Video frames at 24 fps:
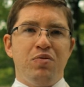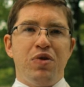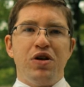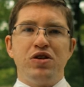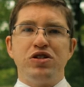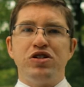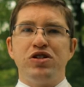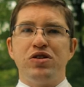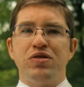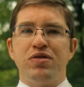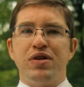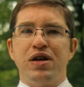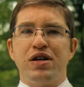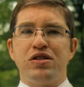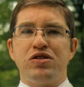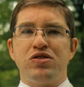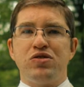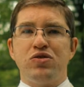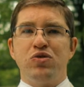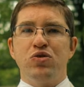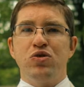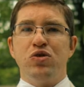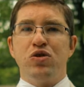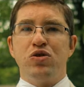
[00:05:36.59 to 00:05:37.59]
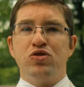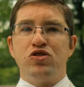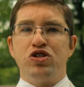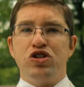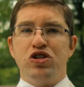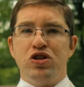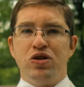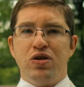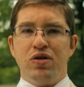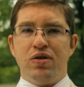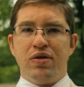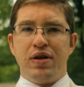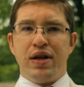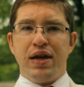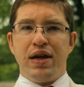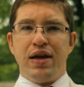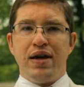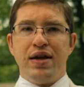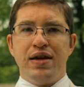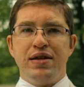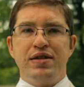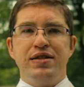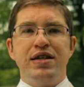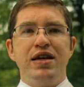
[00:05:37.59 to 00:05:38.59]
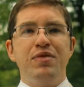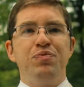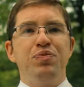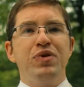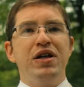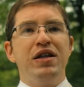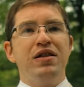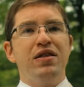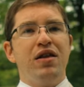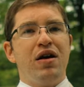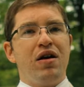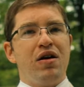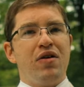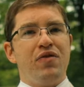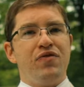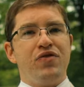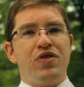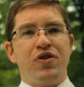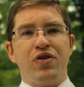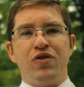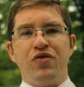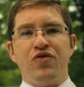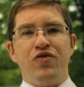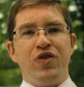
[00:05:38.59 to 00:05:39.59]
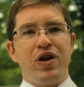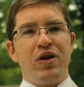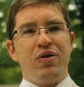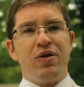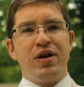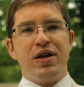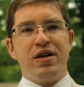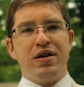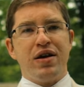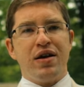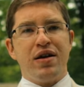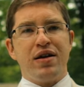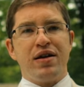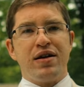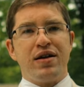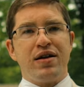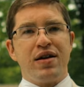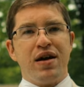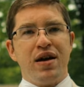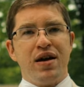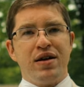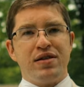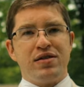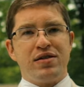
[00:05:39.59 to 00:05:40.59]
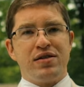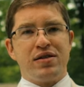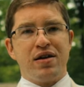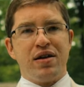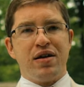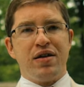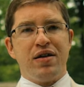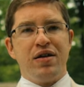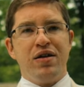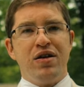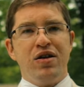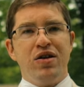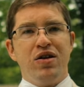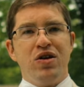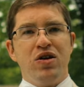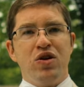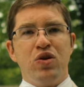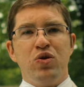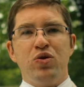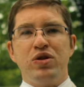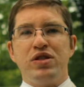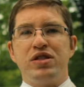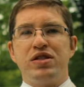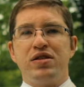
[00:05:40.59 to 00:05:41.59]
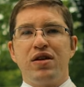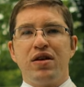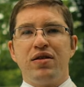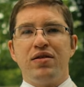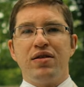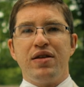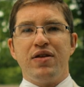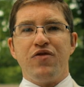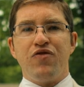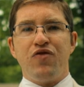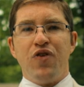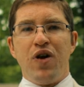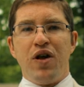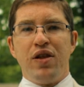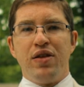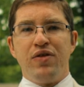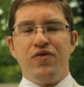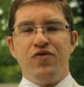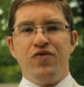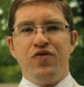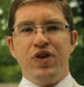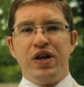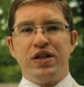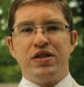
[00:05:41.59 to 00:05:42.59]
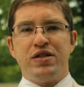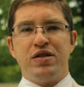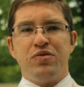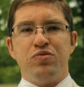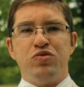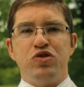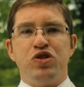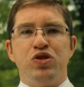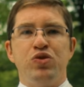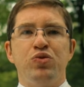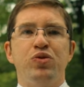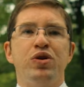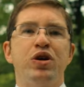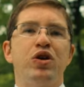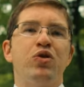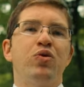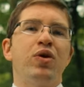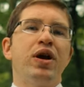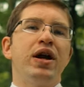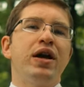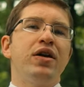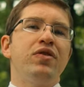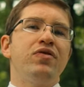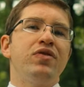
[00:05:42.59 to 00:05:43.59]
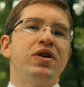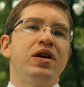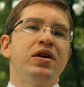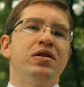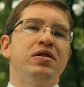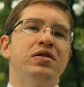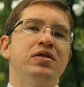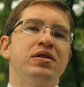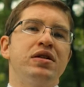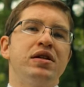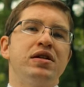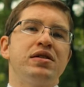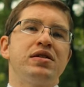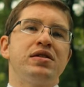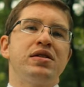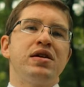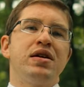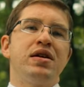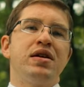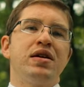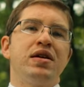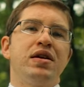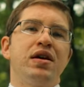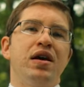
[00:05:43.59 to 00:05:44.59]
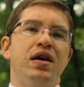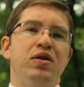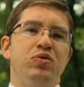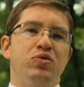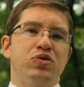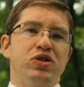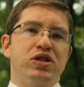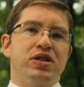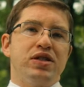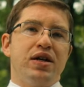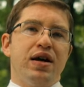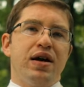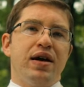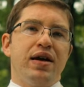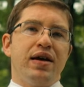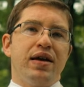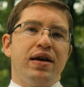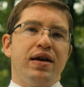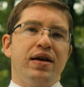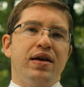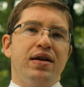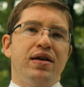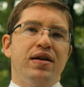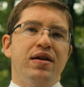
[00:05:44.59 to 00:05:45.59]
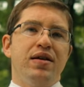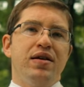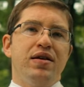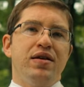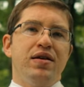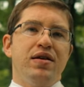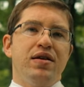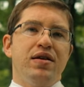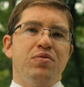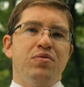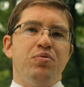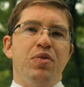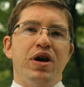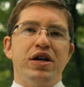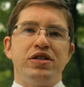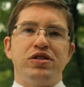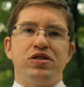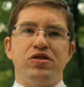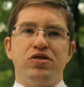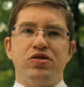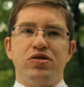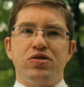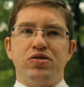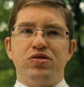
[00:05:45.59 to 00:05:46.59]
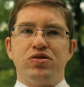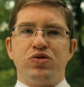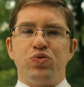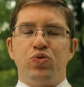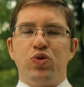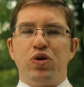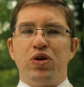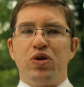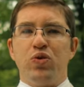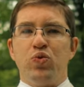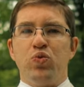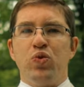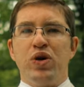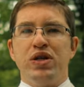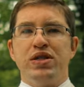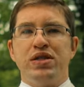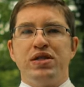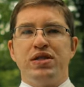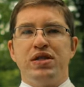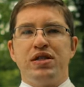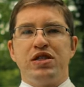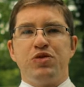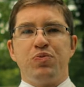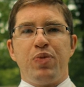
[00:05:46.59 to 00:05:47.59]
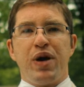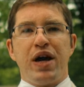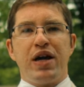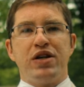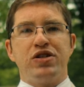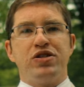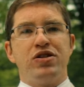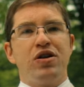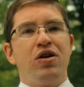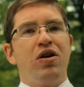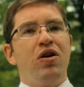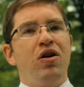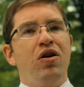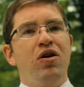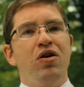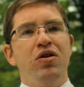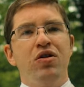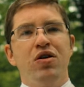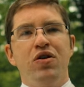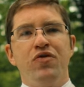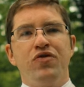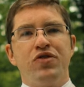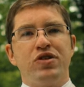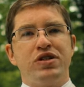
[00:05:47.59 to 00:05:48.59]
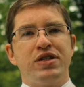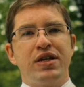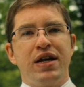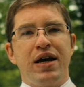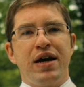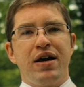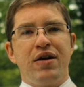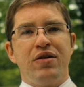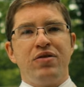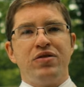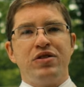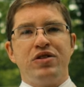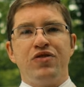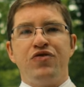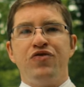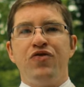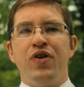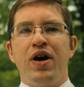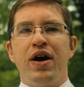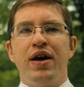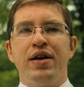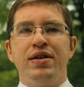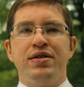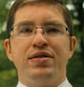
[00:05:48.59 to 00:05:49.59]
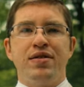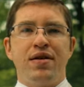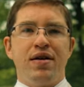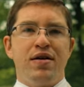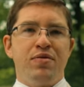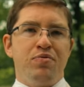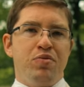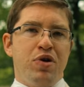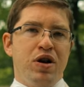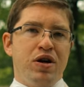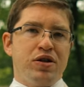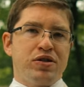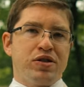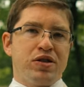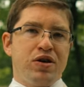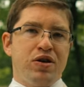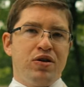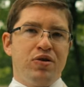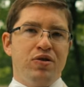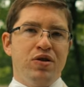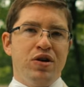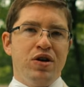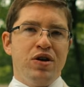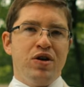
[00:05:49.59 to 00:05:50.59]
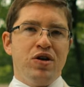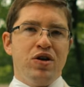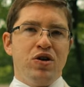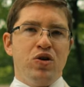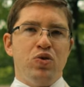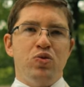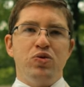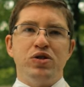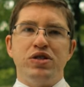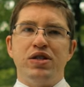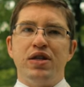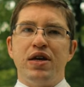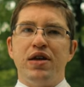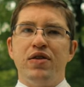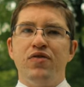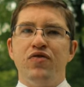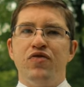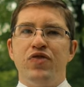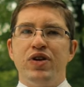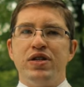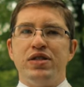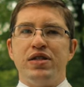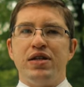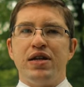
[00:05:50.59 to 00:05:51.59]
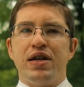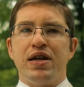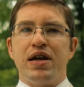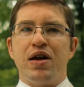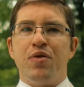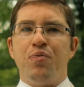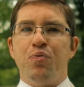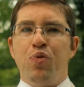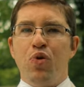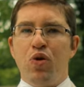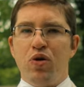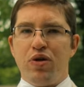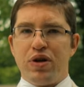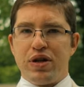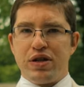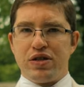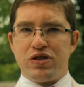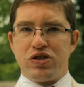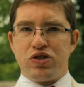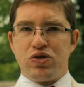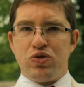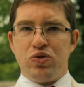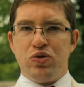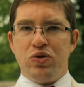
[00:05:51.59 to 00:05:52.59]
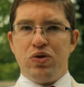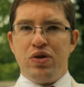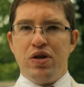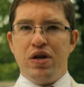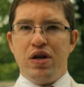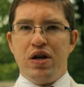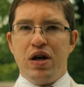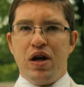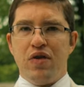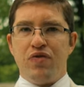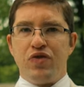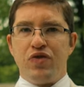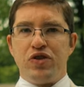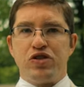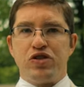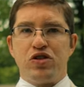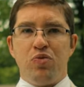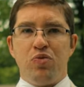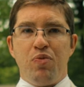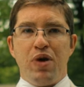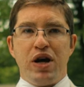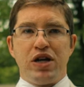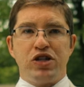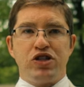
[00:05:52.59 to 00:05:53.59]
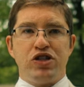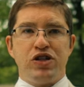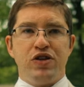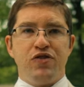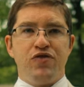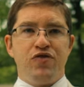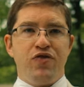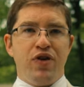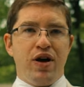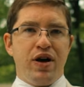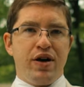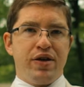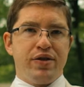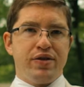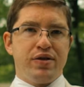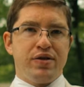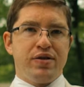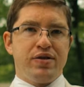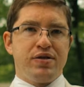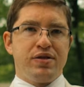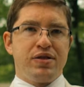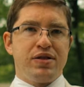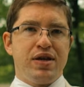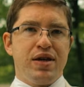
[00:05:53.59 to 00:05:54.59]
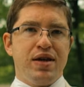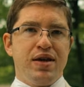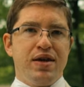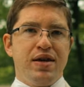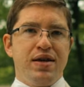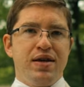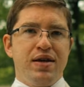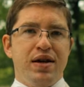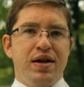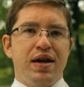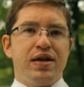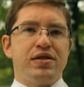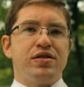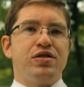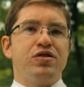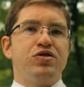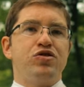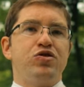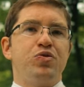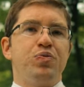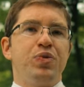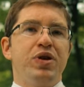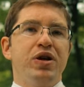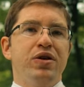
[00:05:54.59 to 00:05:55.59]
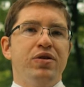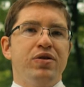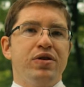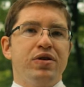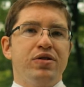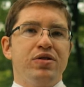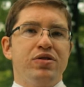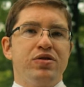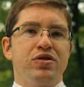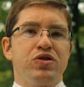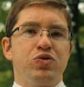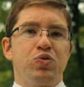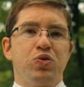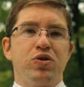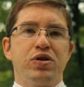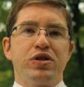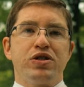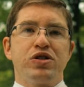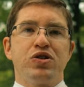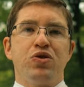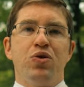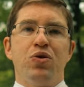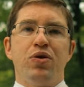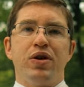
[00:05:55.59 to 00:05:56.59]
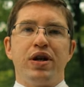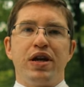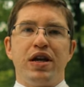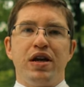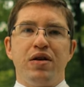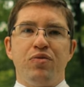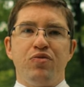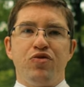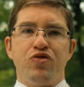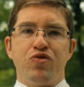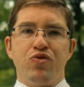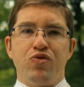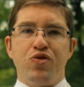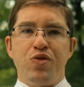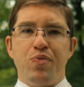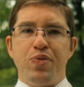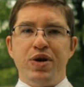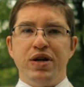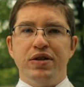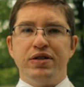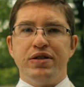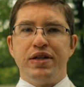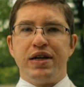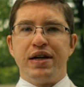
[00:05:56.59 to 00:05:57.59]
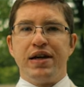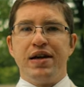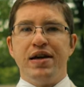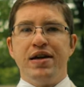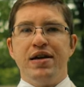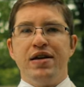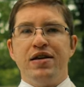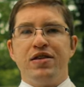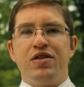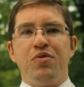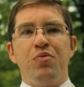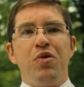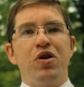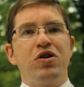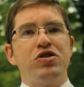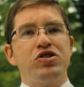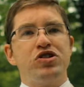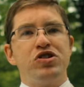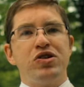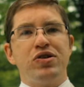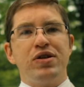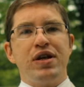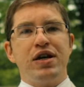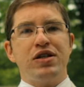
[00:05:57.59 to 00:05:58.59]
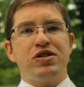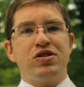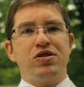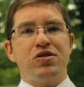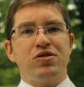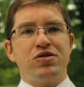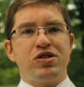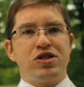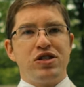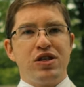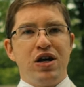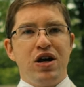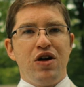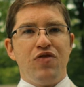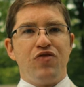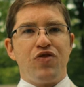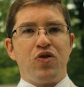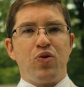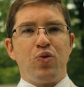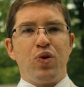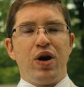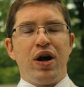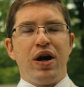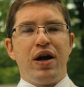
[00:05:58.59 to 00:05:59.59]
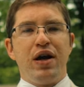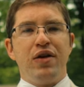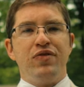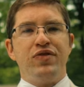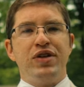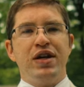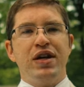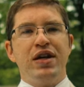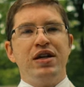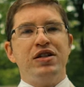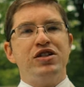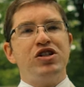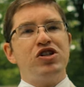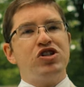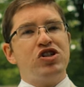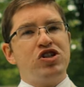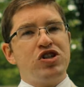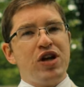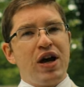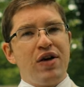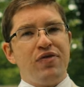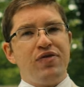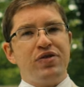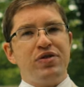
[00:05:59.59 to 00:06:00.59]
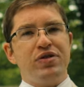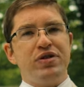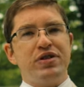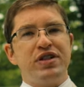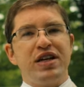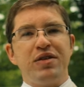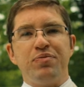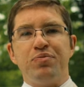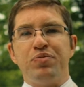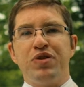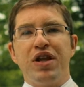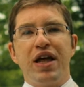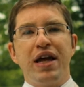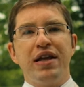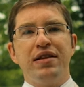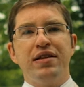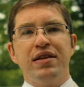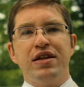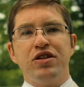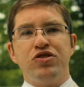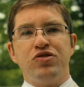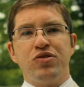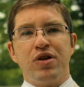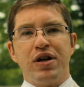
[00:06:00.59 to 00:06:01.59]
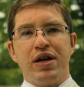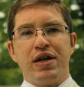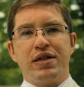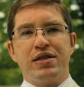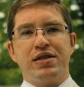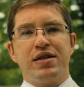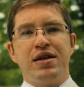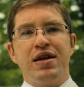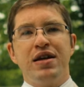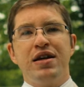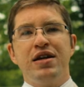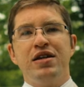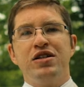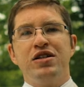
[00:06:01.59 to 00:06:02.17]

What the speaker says: Marchioness Ugocioni deeply loved her very young godson, who had suddenly fallen victim to a grave illness and was dying. Messengers were at once dispatched all over town to find Don Bosco, who was then visiting a boarding school of the Somaschi Fathers. As the superiors were escorting him through the building, the Marchioness herself arrived, disheveled and plainly dressed,